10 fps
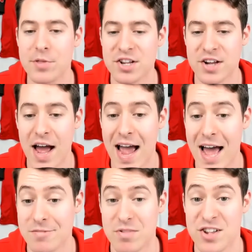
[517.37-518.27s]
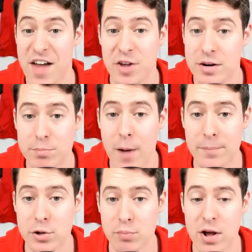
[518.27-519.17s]
This guy had 7
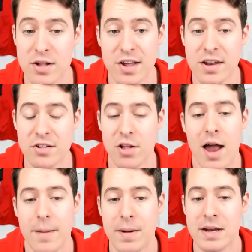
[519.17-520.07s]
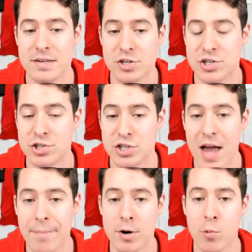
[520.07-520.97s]
popular plays in his lineup, and it just
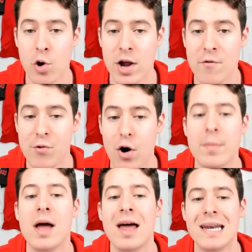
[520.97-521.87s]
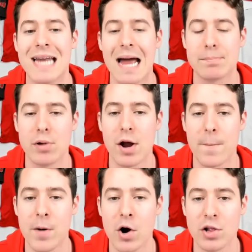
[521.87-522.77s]
happened to work out for him. 9-player
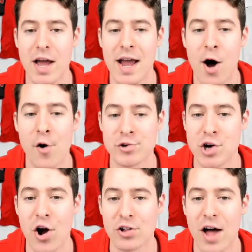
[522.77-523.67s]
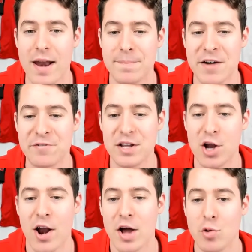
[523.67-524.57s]
parlay, all chalk lineup. Definitely
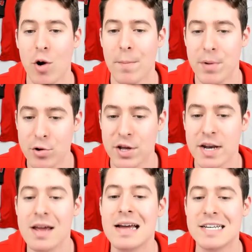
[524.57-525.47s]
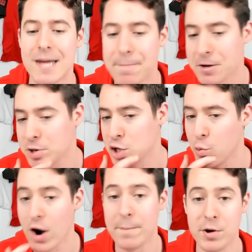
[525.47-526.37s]
not how you want to build it. Typically, you
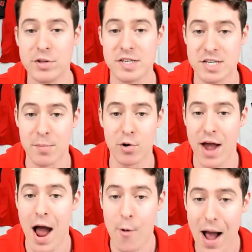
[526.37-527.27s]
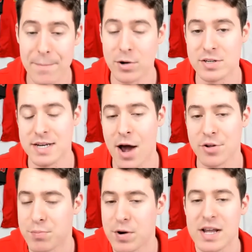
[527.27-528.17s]
want to build it similar to how I built it. Now,
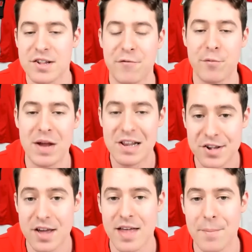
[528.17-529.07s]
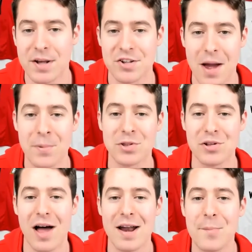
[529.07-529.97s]
it's pretty easy for me to say that because I built the
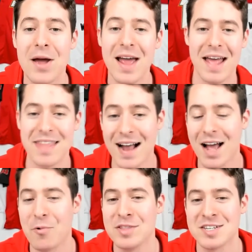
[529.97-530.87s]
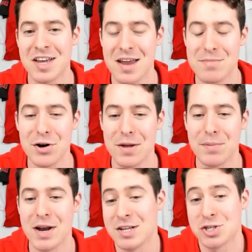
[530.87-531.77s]
lineup and that guy won the Sunday Million,
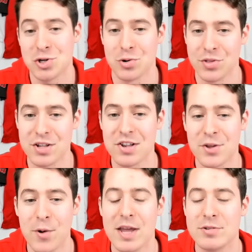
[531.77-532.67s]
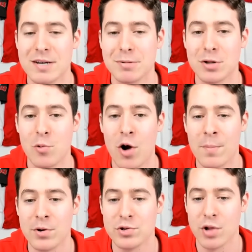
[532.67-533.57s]
but it's true. This is the way you typically want to
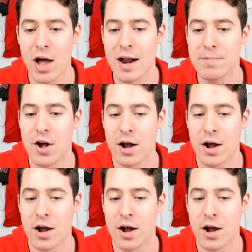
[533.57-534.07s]
build your lineups.